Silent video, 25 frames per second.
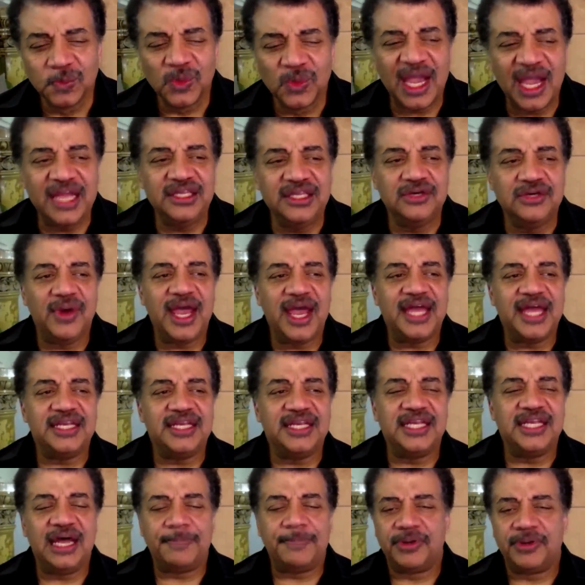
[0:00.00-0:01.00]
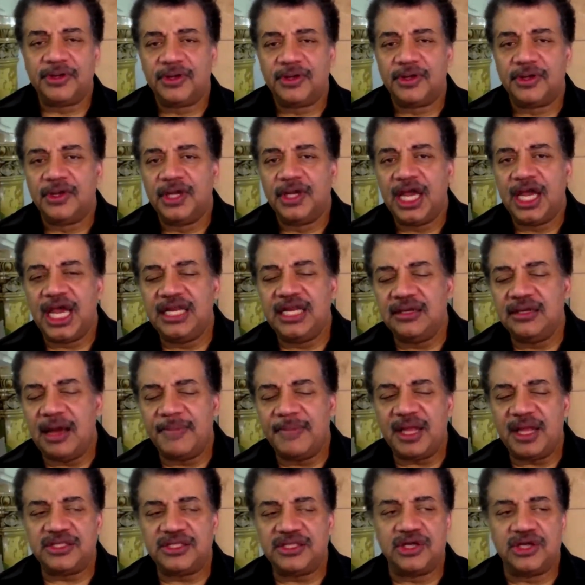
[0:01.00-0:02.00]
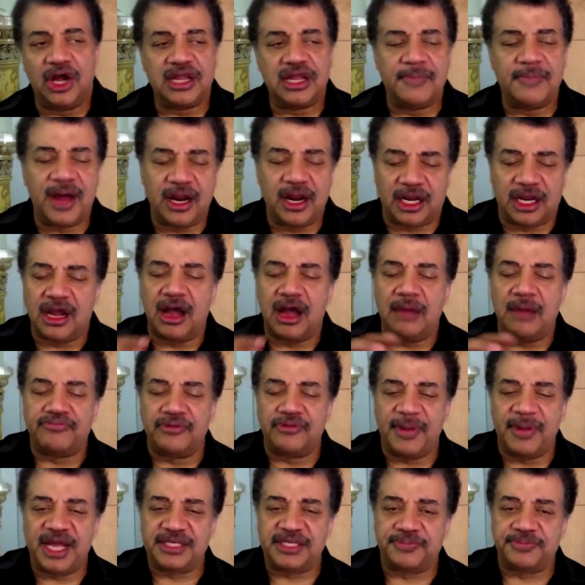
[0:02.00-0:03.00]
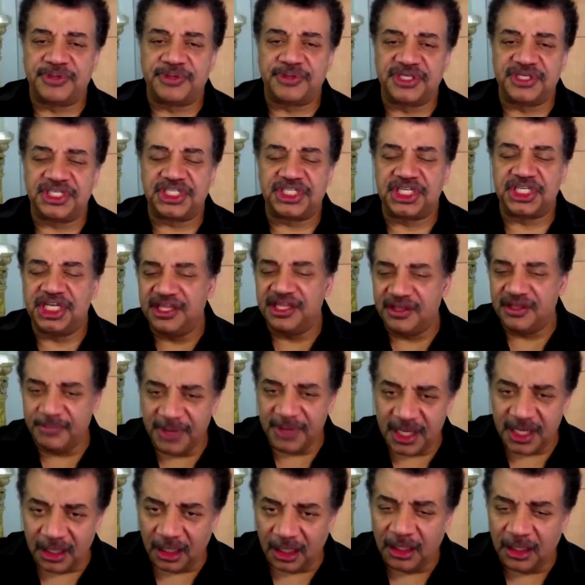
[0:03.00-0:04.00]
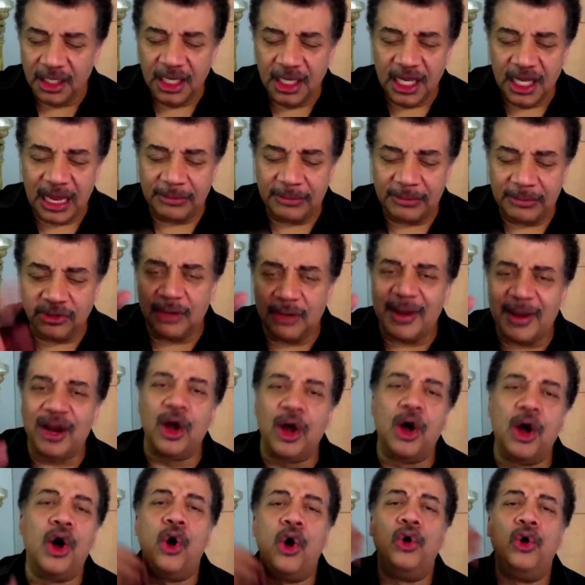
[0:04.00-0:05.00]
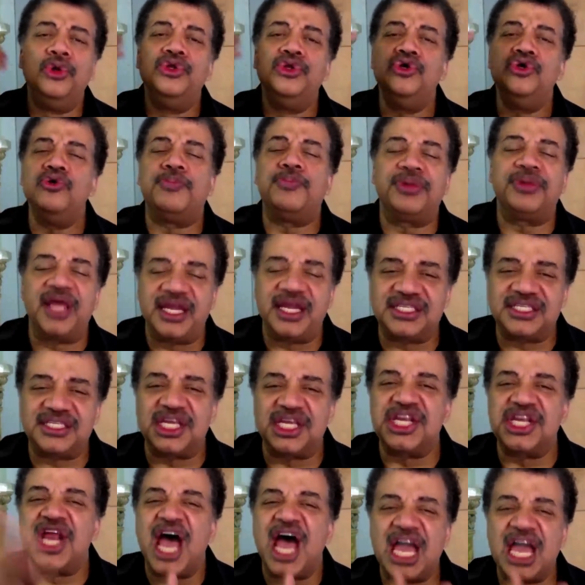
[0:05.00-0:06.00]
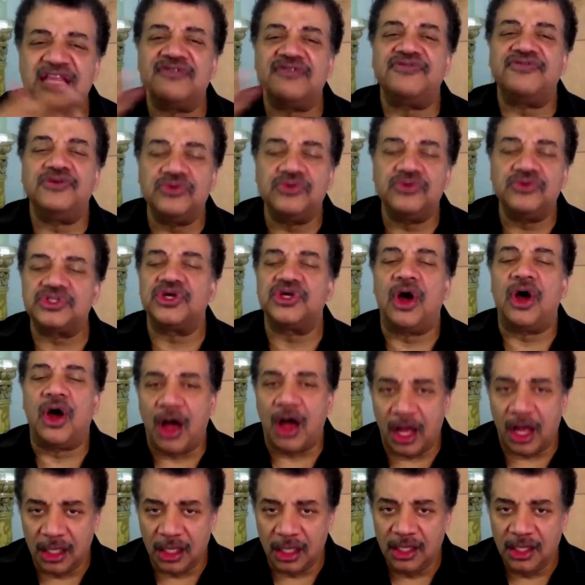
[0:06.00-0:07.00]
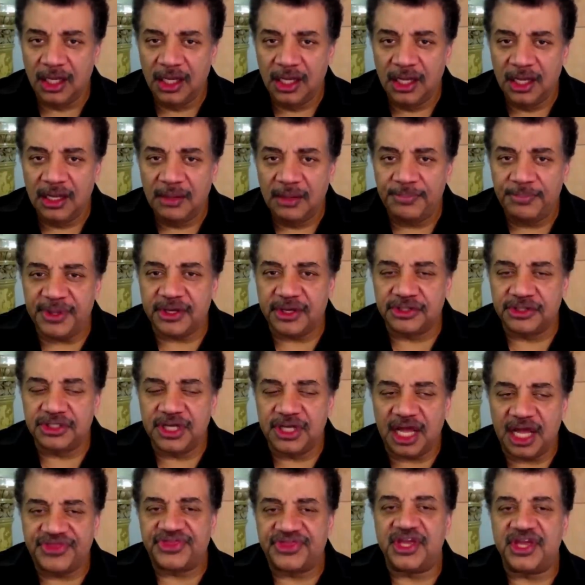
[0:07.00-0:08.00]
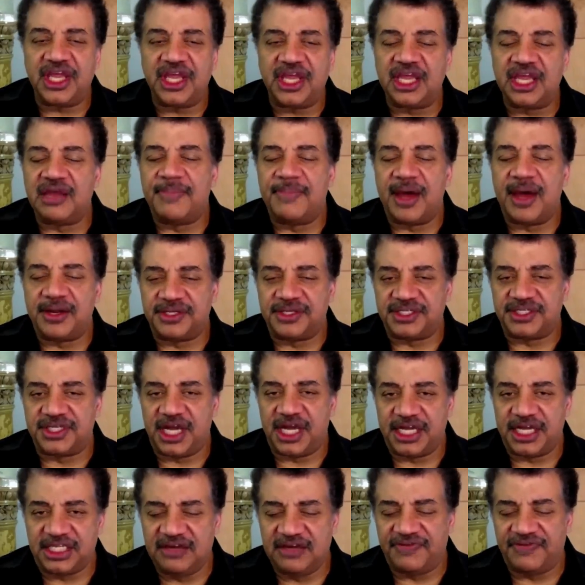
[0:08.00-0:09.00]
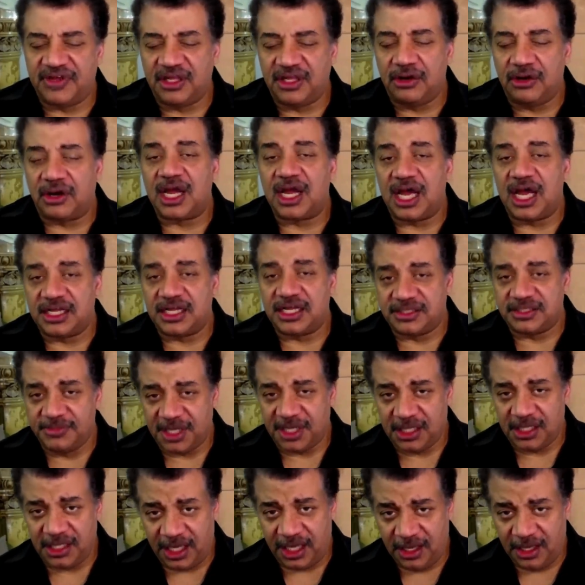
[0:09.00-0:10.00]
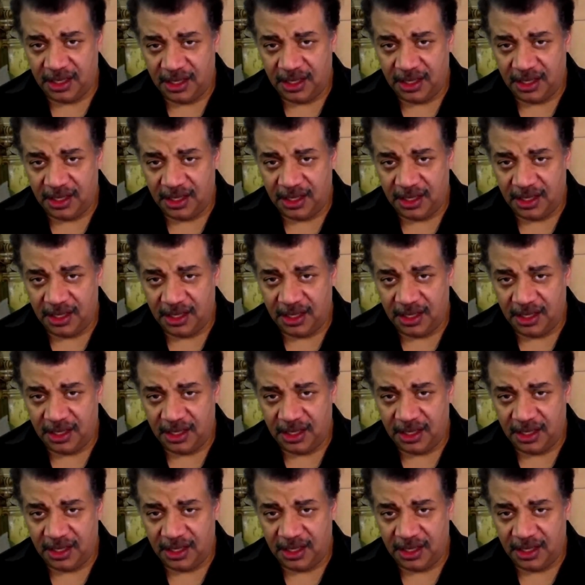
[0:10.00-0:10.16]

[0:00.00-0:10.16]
And you end up, and I'm not talking about a compromised position in the middle. I'm talking about a whole new place that neither of you saw because you're not thinking about it scientifically or cosmically.